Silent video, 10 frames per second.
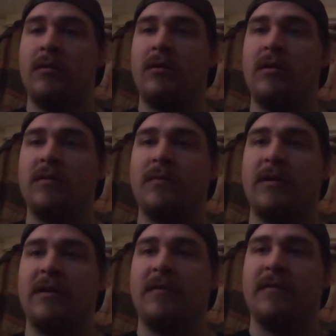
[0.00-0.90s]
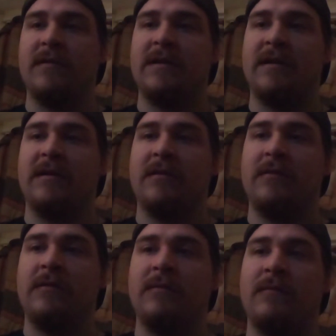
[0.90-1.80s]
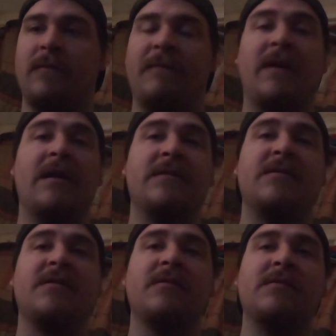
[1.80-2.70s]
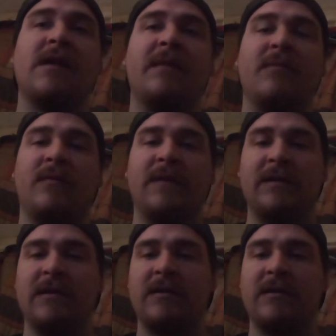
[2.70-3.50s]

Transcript: Here's one of those revenge type movies.